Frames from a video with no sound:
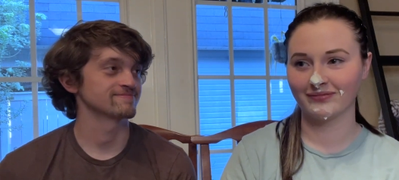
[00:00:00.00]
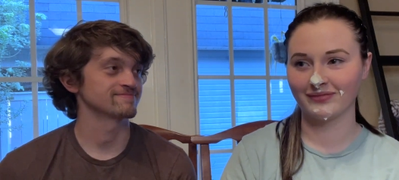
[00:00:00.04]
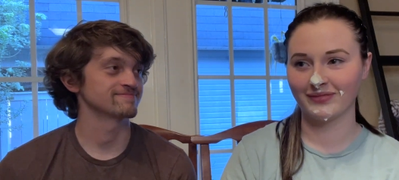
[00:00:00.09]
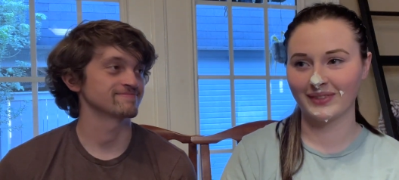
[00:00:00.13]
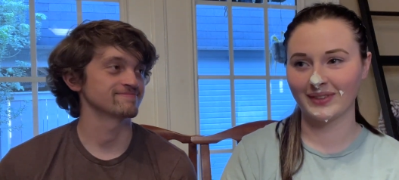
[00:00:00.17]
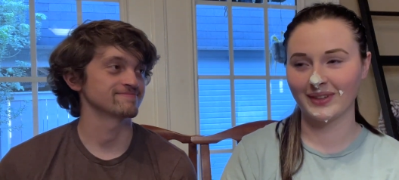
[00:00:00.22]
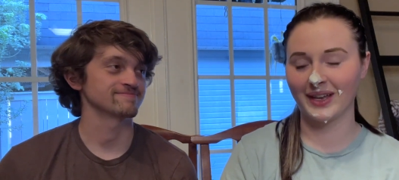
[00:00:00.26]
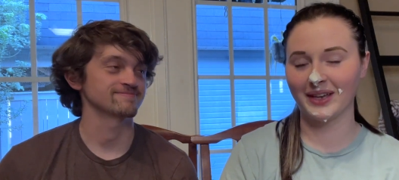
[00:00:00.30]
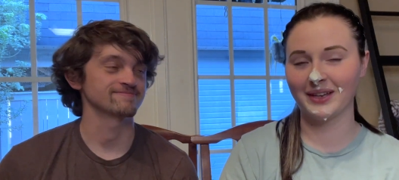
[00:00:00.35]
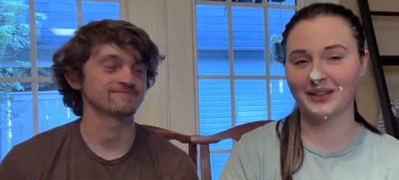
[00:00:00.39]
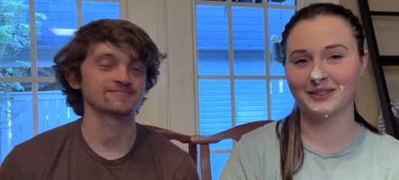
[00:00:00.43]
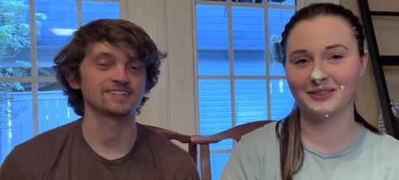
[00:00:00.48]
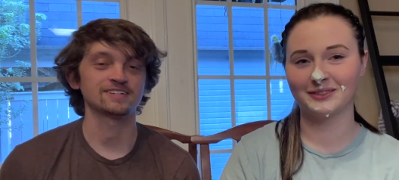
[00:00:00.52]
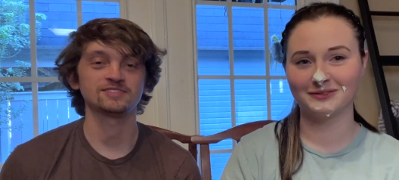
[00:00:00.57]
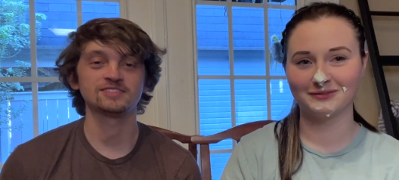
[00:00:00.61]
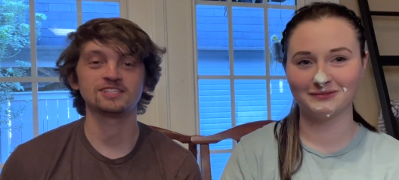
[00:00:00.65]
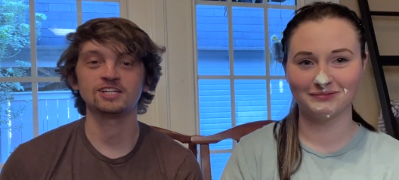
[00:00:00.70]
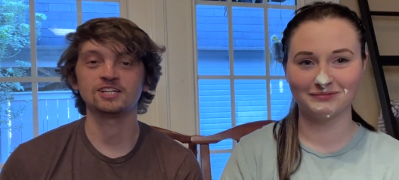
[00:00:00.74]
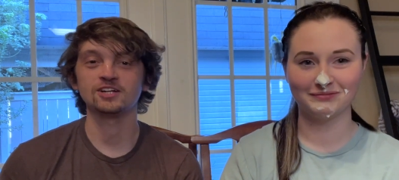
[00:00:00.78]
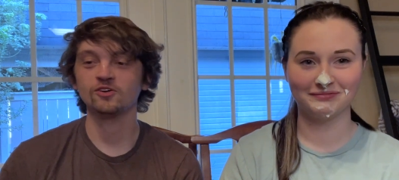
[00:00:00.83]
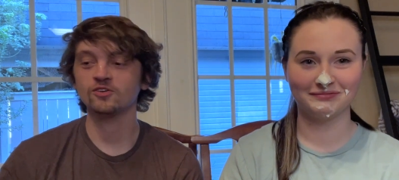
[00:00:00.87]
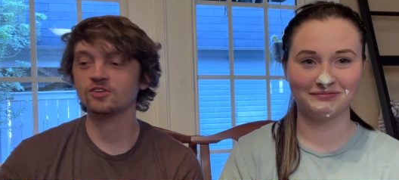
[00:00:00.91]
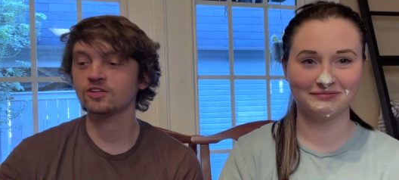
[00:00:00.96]
Speaker 1: Hmm, I
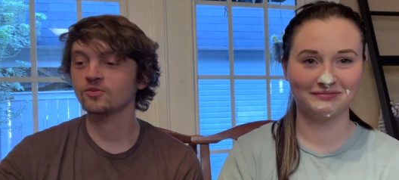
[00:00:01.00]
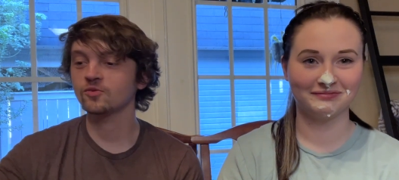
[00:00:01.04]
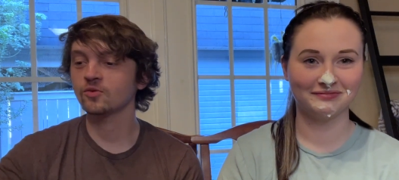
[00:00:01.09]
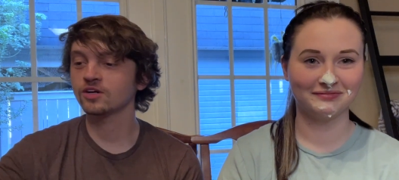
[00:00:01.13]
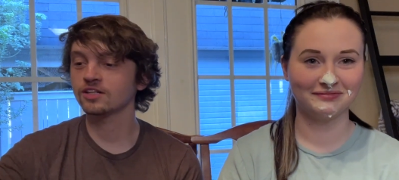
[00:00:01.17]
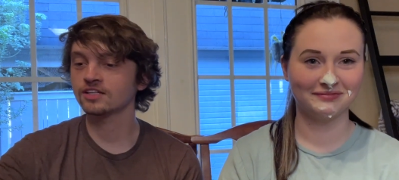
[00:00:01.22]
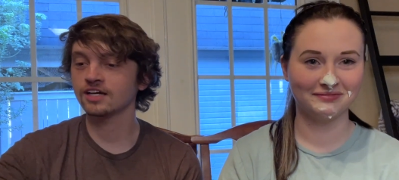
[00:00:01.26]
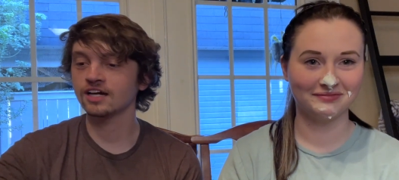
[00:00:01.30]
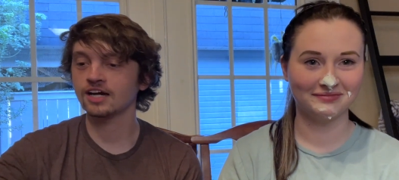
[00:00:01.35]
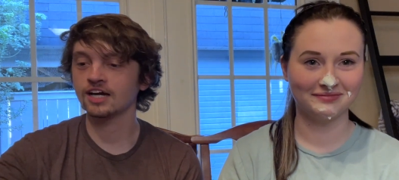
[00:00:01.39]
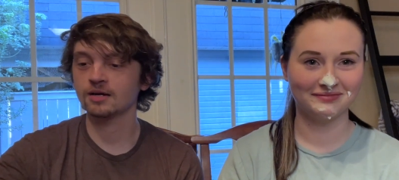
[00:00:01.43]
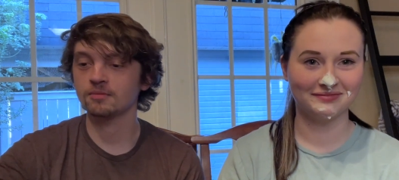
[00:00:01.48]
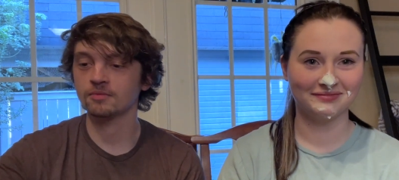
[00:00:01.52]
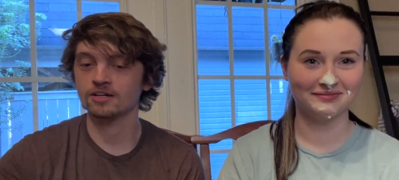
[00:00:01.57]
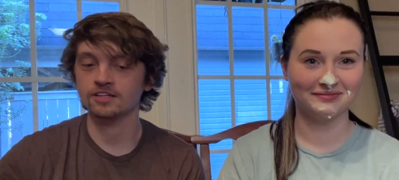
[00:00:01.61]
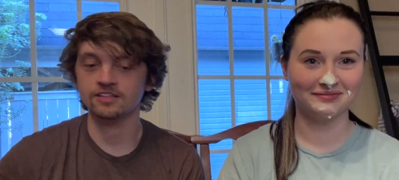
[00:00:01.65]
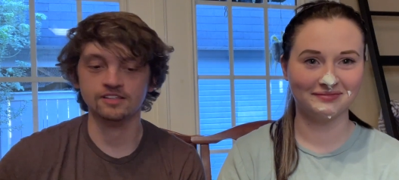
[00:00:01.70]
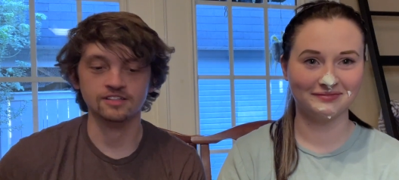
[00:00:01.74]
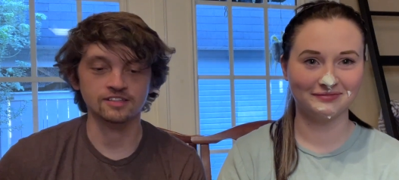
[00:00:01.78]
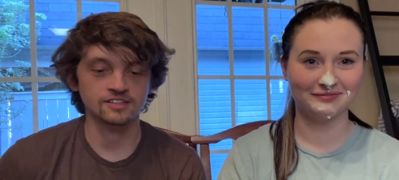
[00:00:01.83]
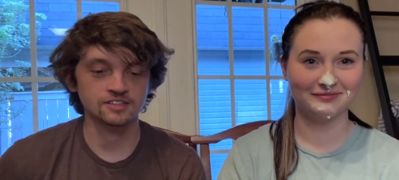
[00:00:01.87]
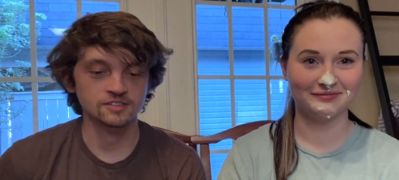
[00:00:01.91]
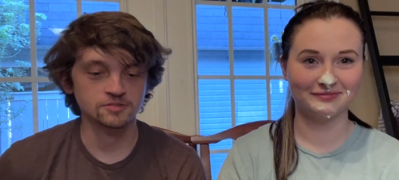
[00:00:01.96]
said it only one time,
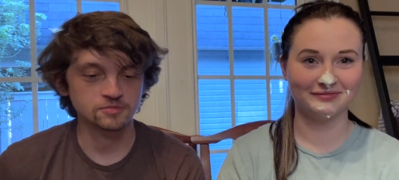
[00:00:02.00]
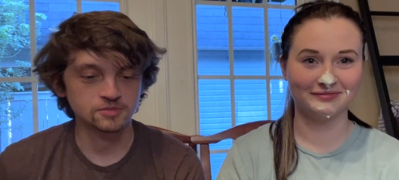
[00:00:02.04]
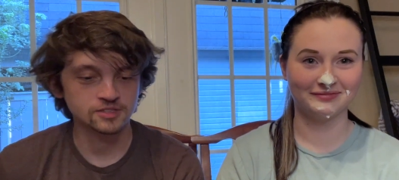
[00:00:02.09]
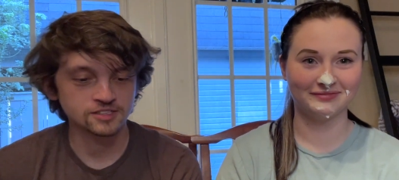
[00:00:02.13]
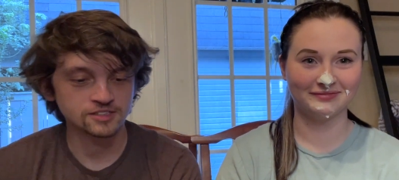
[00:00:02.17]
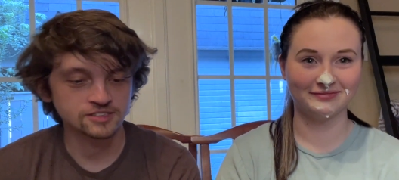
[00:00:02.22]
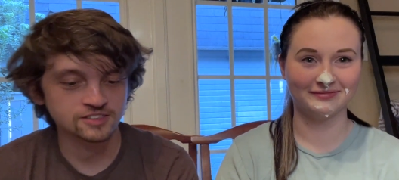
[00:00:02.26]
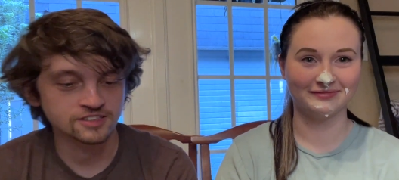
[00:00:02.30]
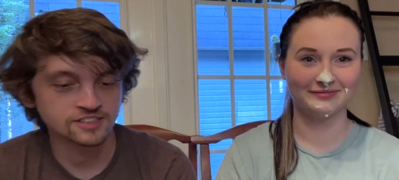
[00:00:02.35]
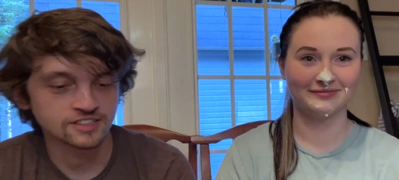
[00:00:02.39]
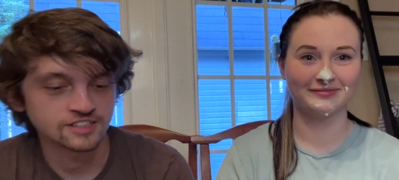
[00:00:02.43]
I think, but.